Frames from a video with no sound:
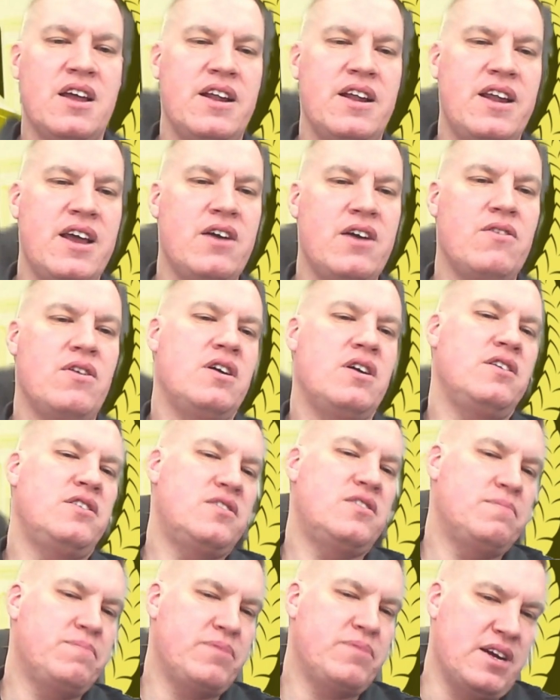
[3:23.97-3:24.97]
Now,
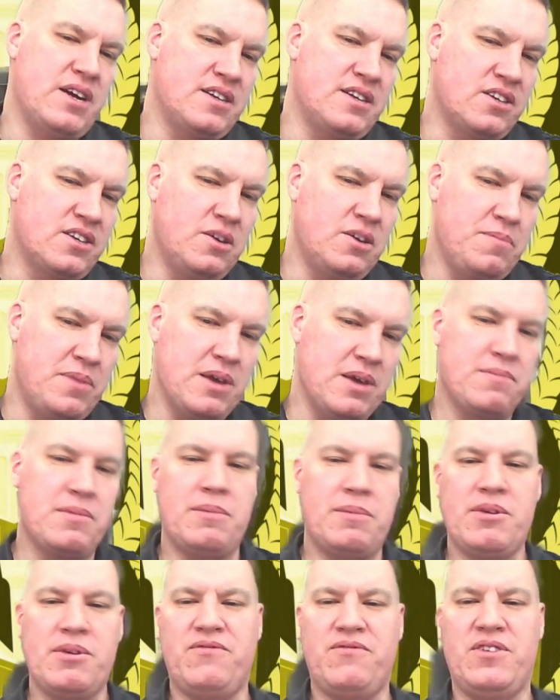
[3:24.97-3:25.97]
unsurprisingly,
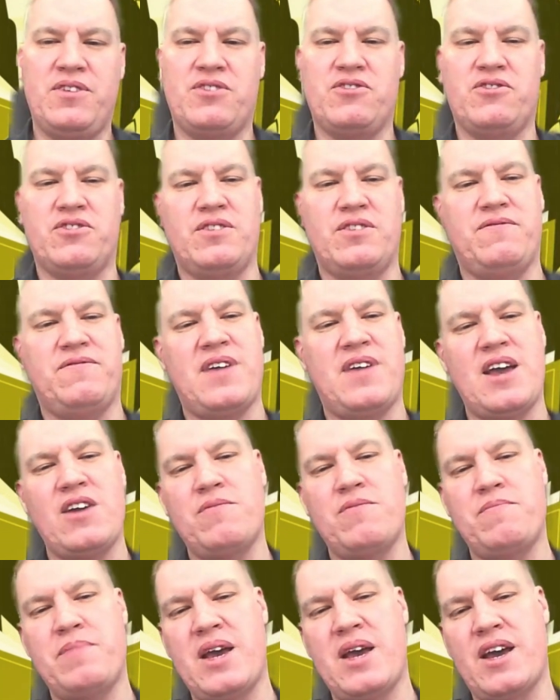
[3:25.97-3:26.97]
BMW officials have
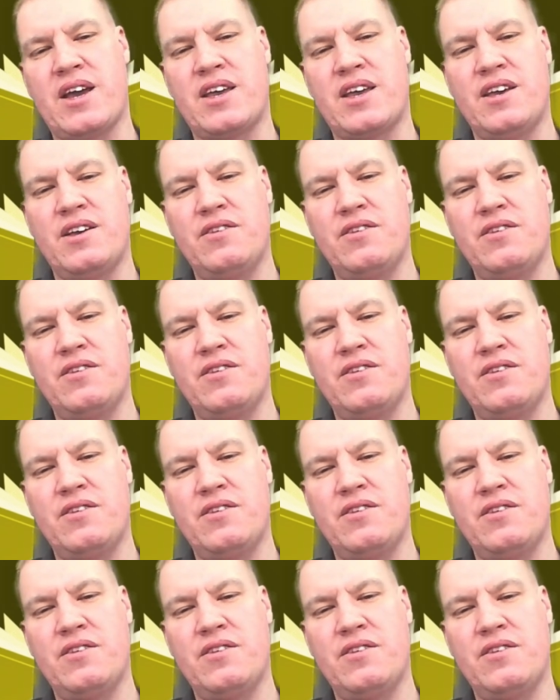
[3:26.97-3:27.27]
fired back.